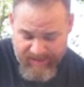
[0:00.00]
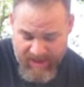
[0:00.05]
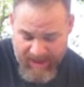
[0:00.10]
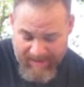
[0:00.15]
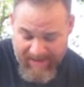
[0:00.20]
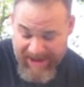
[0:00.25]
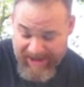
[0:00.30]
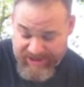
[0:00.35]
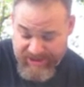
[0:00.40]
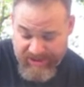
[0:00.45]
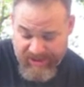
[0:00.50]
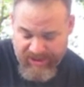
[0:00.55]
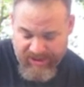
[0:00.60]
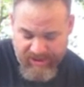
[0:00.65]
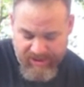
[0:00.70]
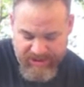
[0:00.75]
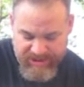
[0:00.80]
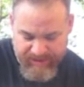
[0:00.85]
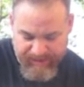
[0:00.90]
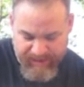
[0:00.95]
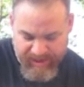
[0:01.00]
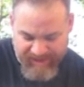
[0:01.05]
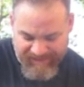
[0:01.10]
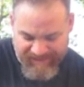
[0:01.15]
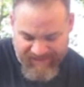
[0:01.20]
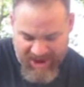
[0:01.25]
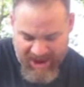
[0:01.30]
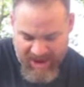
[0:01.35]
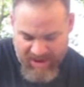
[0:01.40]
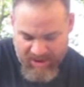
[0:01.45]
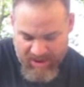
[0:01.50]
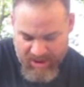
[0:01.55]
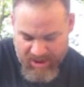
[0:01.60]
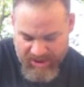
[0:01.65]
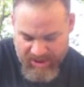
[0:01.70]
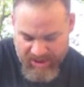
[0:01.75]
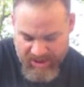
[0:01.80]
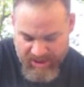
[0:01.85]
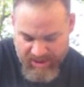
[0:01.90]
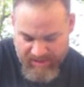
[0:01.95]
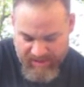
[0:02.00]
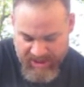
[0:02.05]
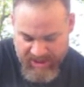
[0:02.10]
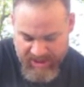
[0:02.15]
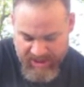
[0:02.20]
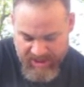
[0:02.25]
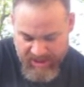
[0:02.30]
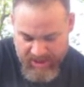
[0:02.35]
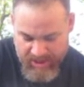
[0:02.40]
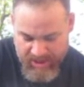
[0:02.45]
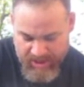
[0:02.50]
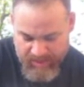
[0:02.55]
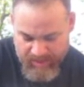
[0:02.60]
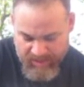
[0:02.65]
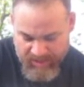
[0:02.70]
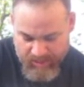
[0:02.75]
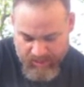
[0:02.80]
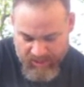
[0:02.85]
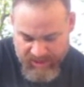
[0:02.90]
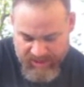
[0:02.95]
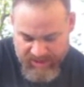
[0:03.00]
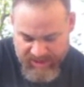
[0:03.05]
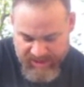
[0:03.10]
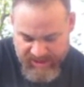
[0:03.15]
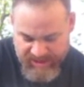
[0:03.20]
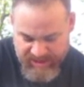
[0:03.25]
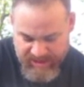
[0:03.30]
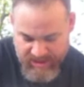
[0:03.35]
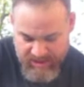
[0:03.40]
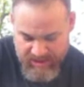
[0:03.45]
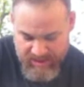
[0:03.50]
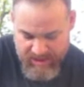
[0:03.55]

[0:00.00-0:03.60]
I'm actually going to use to build a fire on here in a minute with one of these.